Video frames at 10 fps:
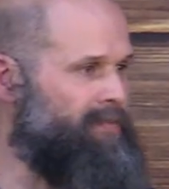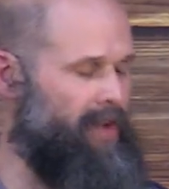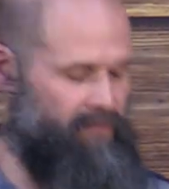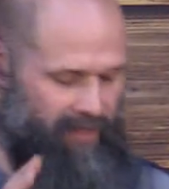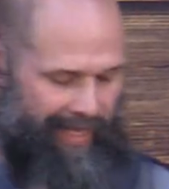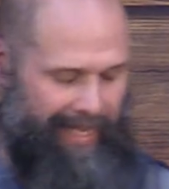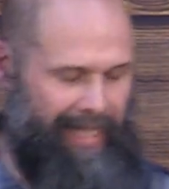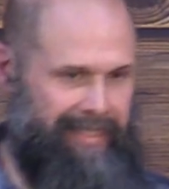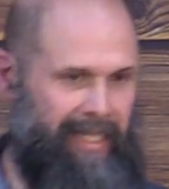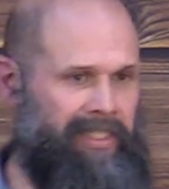If I feel like
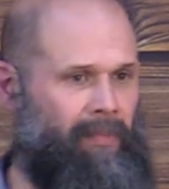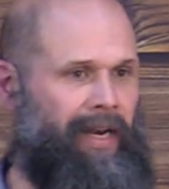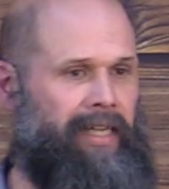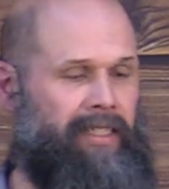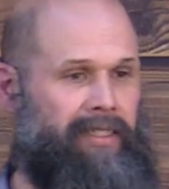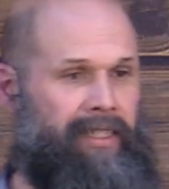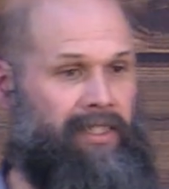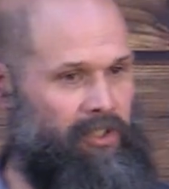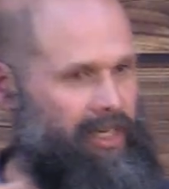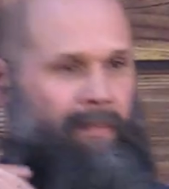God said something, I just need
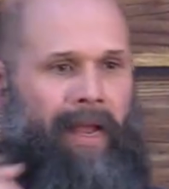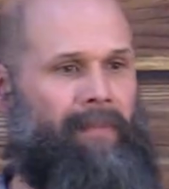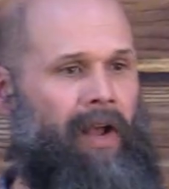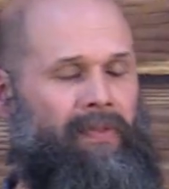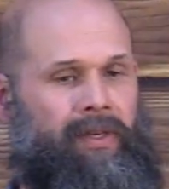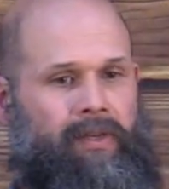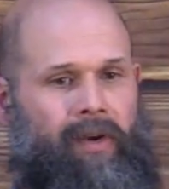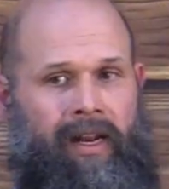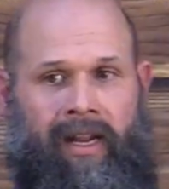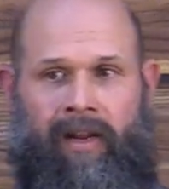to shut my mouth and do it.